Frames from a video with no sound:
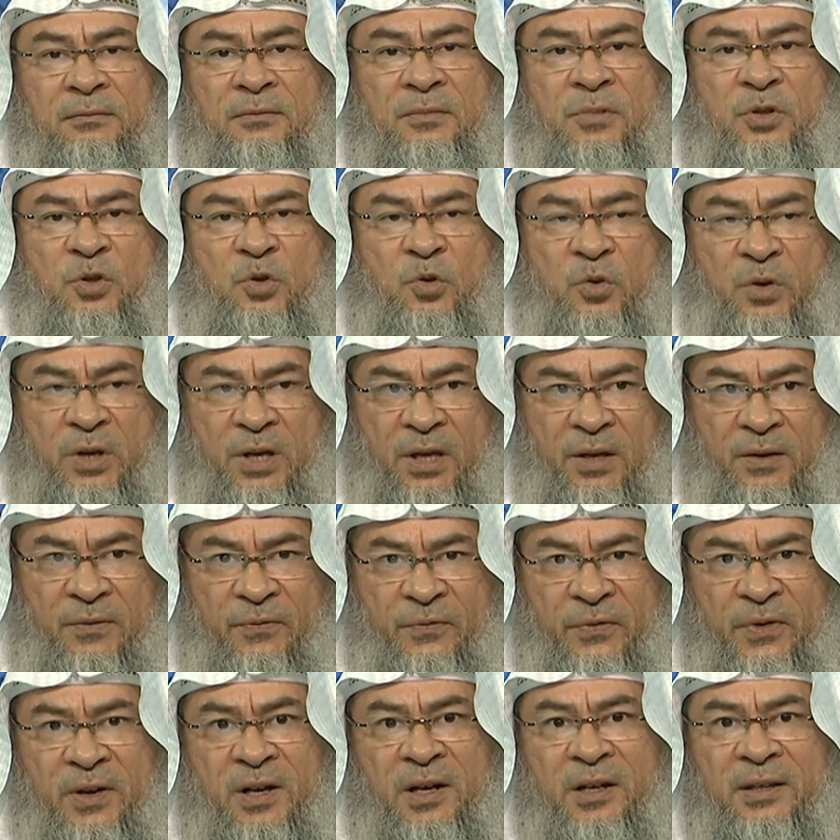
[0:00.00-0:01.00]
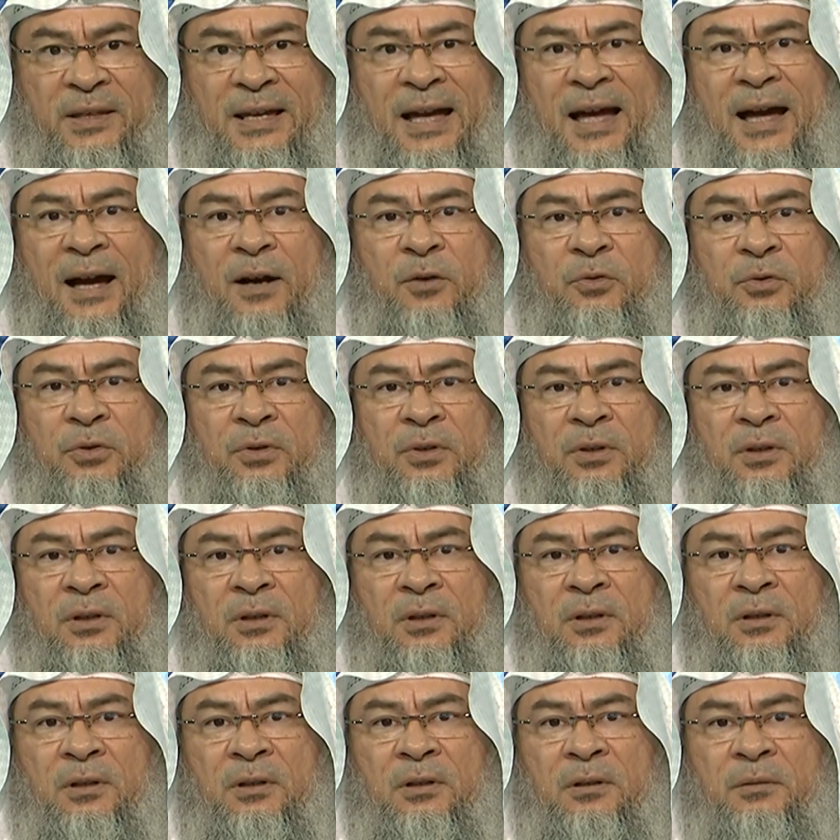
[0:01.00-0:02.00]
So he figured out
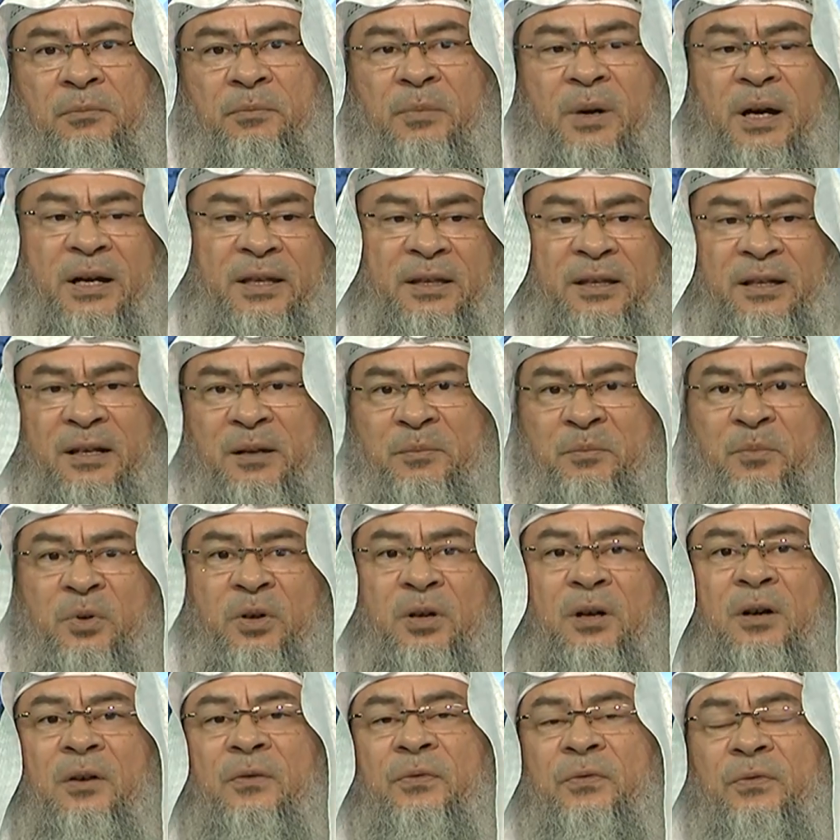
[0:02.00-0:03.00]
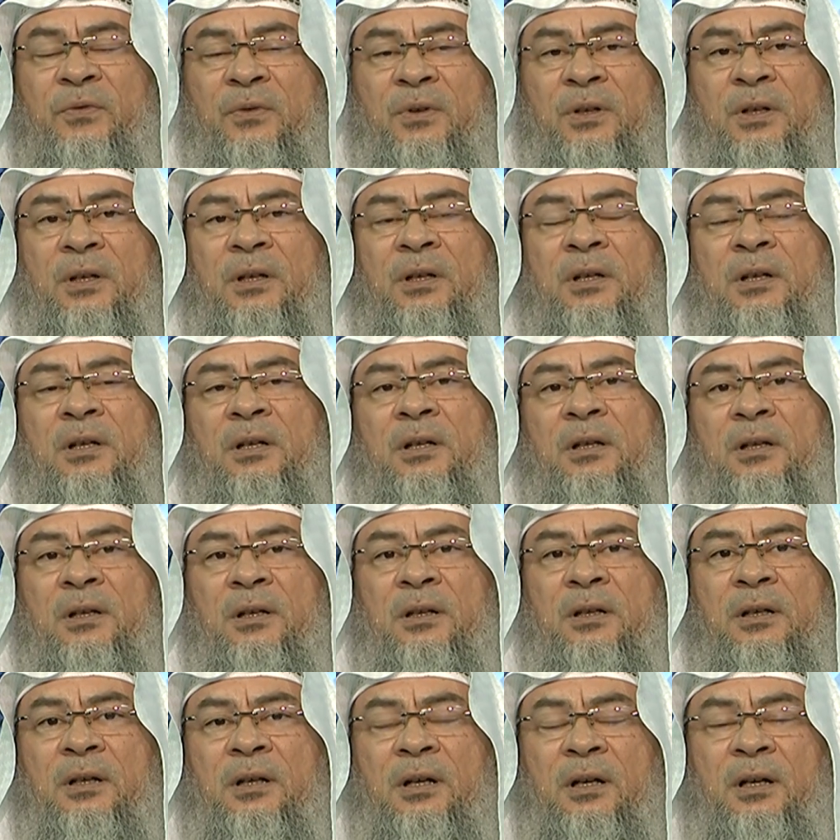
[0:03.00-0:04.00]
by the number of
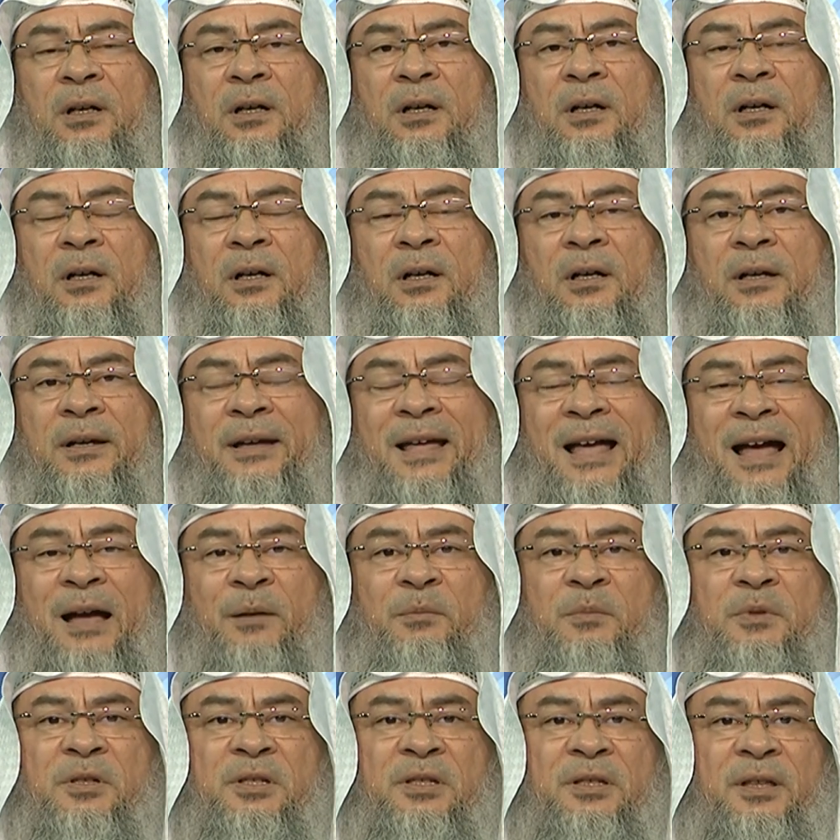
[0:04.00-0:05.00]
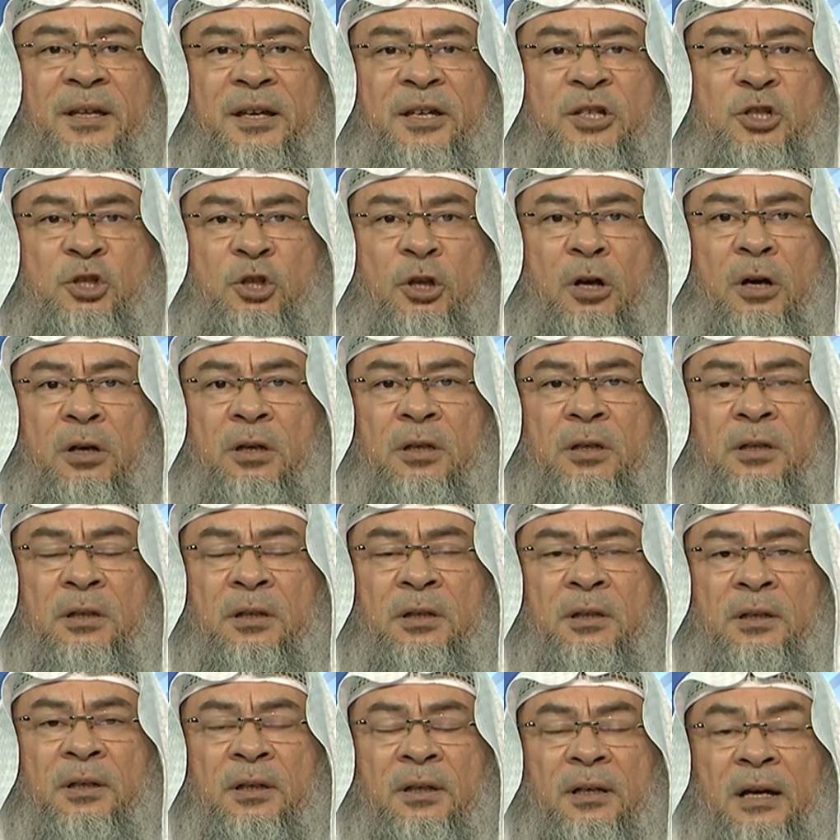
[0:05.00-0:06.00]
camels they slaughter,
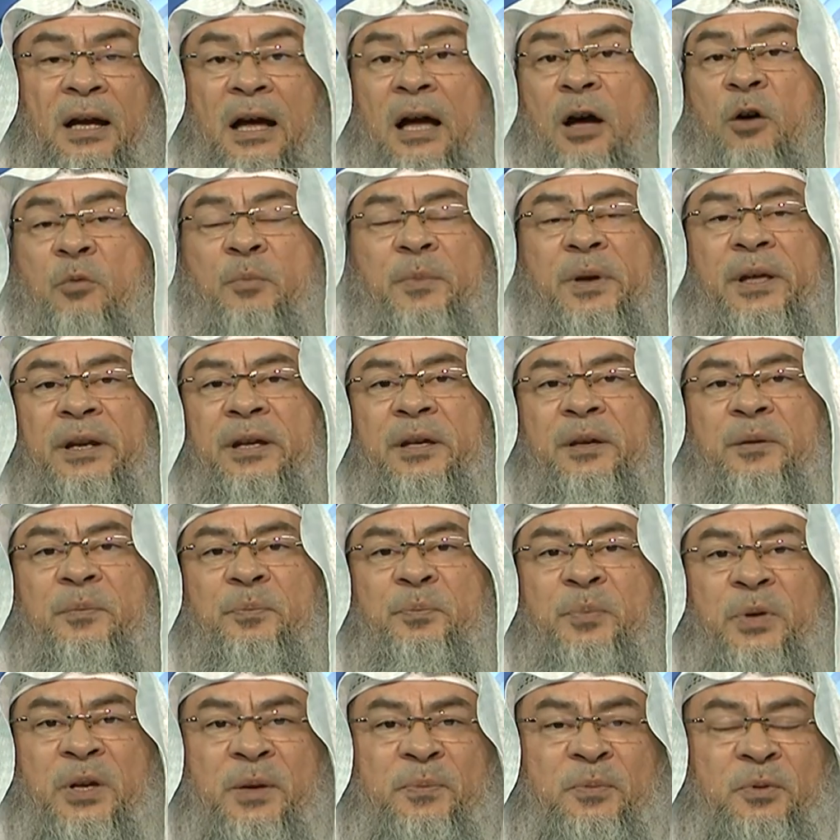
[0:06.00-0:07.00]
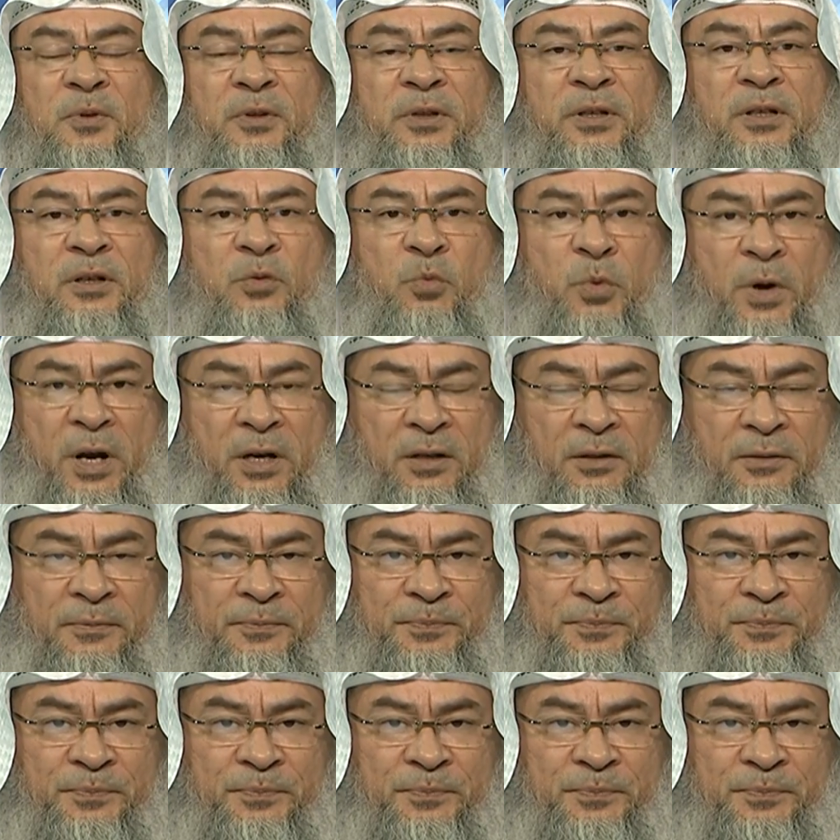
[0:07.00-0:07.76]
how many people there were.